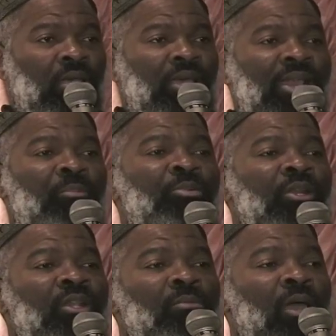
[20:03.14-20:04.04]
And I put
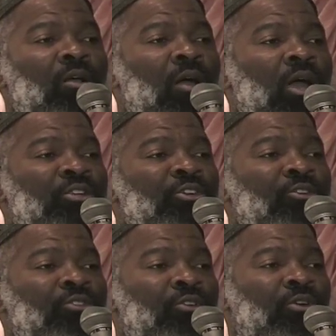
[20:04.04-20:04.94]
it in my car,
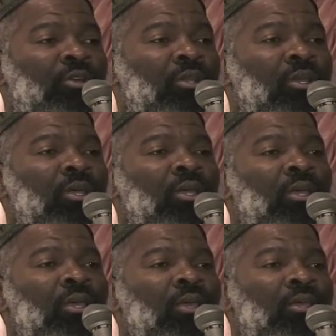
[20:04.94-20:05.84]
turned it on,
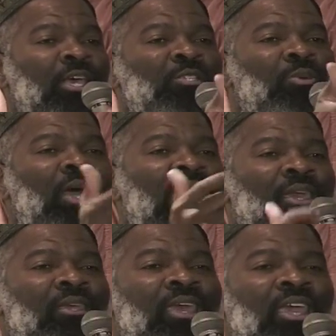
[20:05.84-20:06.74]
and guess what
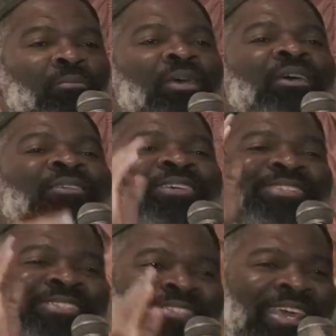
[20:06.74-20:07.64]
ayat came? The
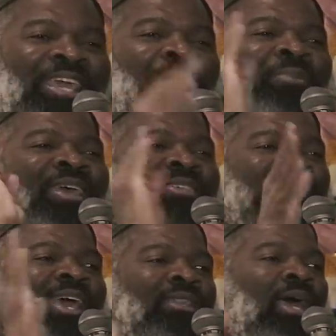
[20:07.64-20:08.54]
same
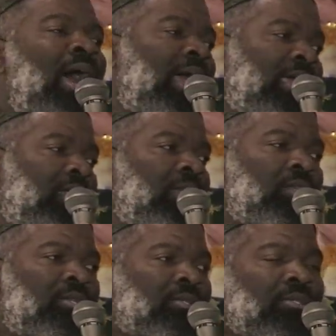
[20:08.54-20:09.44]
exact ayat,
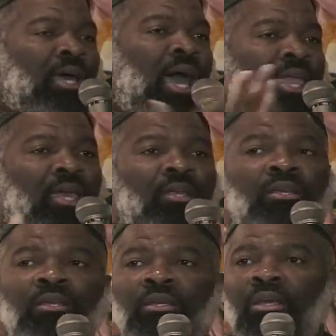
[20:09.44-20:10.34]
and this is the ayat.
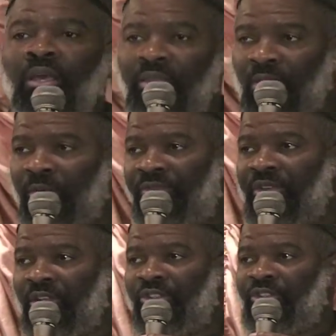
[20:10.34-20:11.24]
and then we
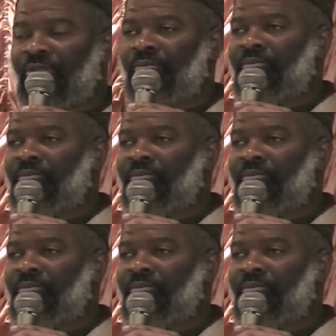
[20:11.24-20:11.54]
finish.